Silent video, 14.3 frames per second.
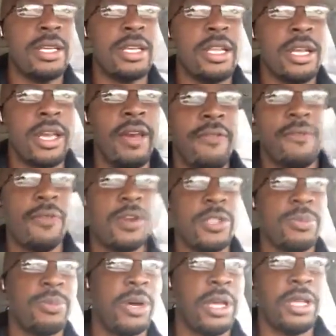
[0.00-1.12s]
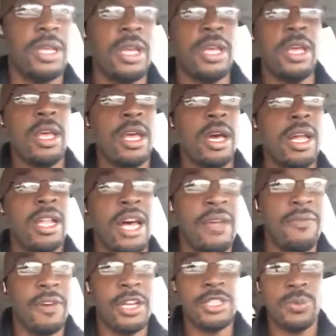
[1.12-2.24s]
click at first, but a lot
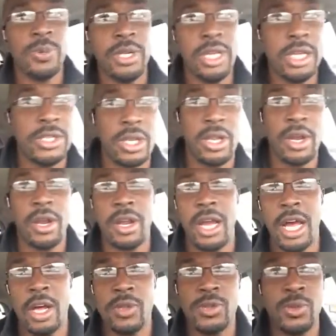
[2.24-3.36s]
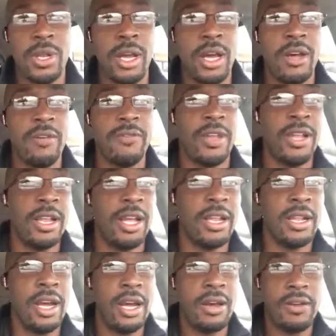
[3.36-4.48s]
of us, we need to learn how to love and
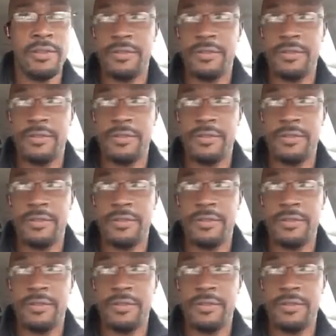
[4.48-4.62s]
let love.